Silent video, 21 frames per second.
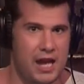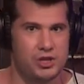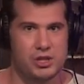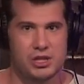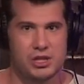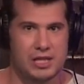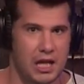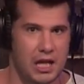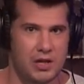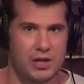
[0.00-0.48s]
and
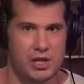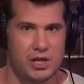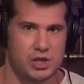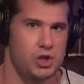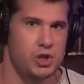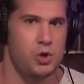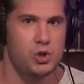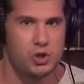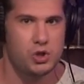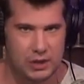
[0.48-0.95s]
just tell you that
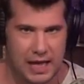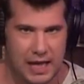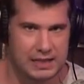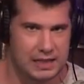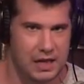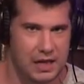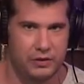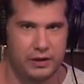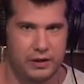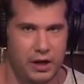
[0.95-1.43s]

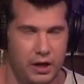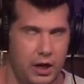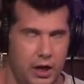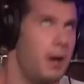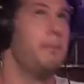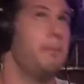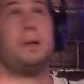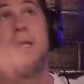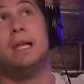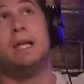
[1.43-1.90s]
socialized healthcare
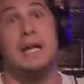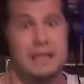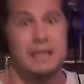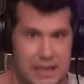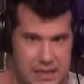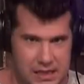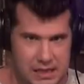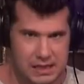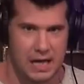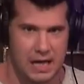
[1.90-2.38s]

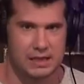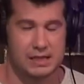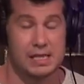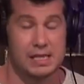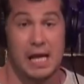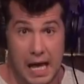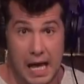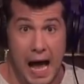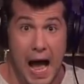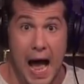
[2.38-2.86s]
completely
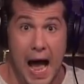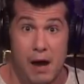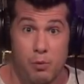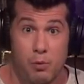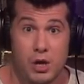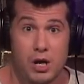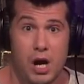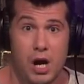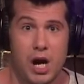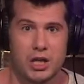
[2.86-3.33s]
sucks. I
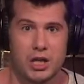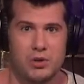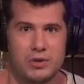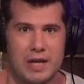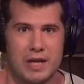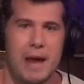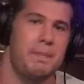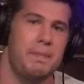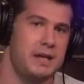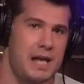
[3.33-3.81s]
would
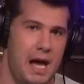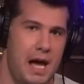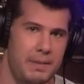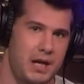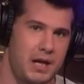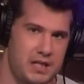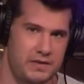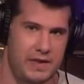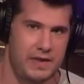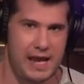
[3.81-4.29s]
argue that, but not
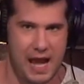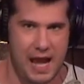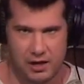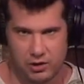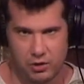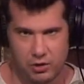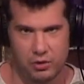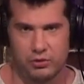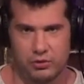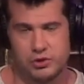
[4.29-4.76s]
because of that
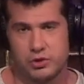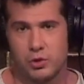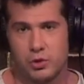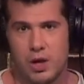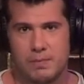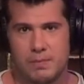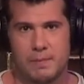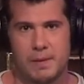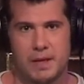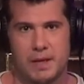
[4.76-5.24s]
anecdotal
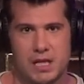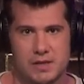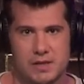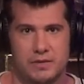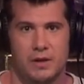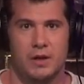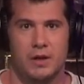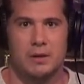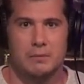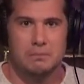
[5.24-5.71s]
story, but because
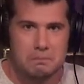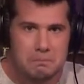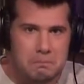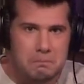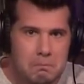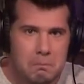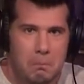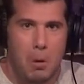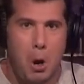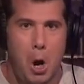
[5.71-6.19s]
of
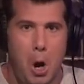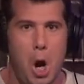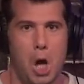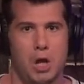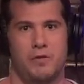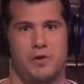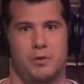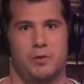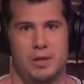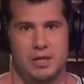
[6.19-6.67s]

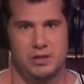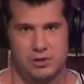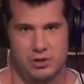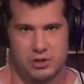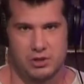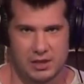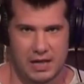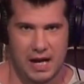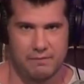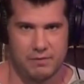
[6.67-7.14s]
all of the
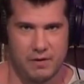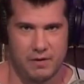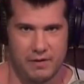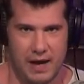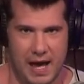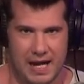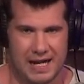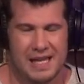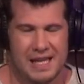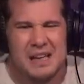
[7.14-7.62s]
research that I
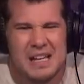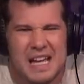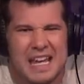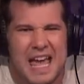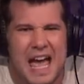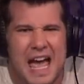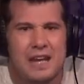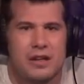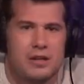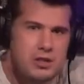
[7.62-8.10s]
provided.
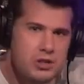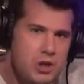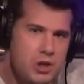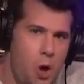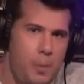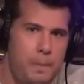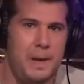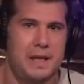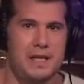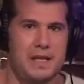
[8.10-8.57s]
Again,
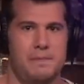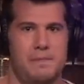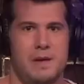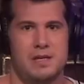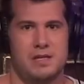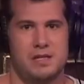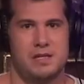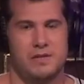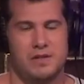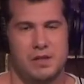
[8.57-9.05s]
don't be in the
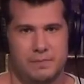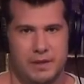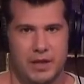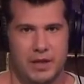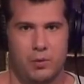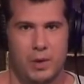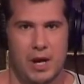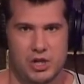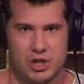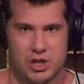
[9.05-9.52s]
business of
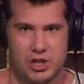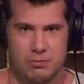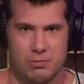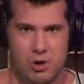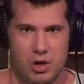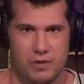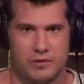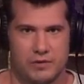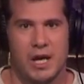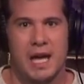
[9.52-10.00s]
simply questioning
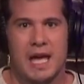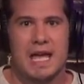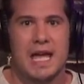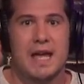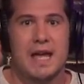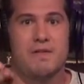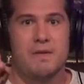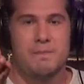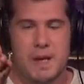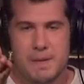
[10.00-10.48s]
motives.
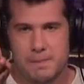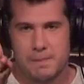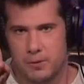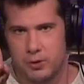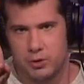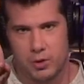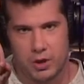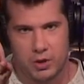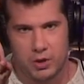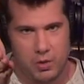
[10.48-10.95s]
Even
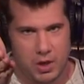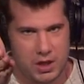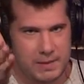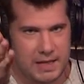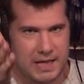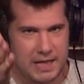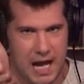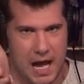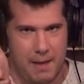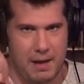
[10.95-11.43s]
people who are going
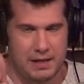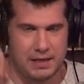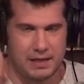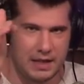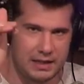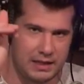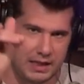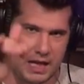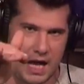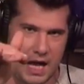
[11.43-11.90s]
to be
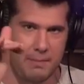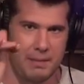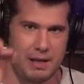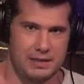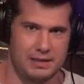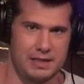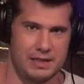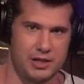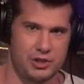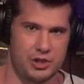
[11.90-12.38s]
commenting in the
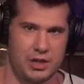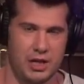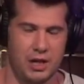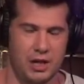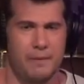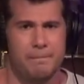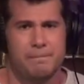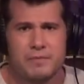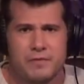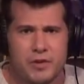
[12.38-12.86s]
comment section
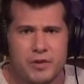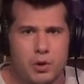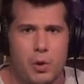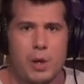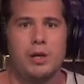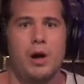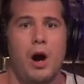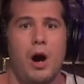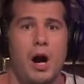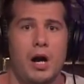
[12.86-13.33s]
here. If you're
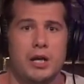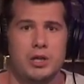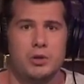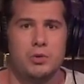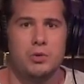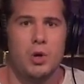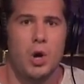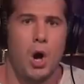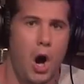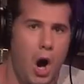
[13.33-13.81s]
going to
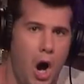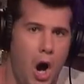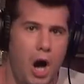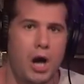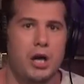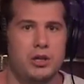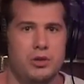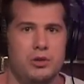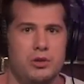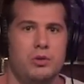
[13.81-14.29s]

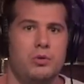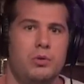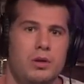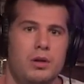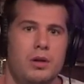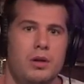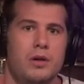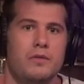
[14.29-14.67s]
argue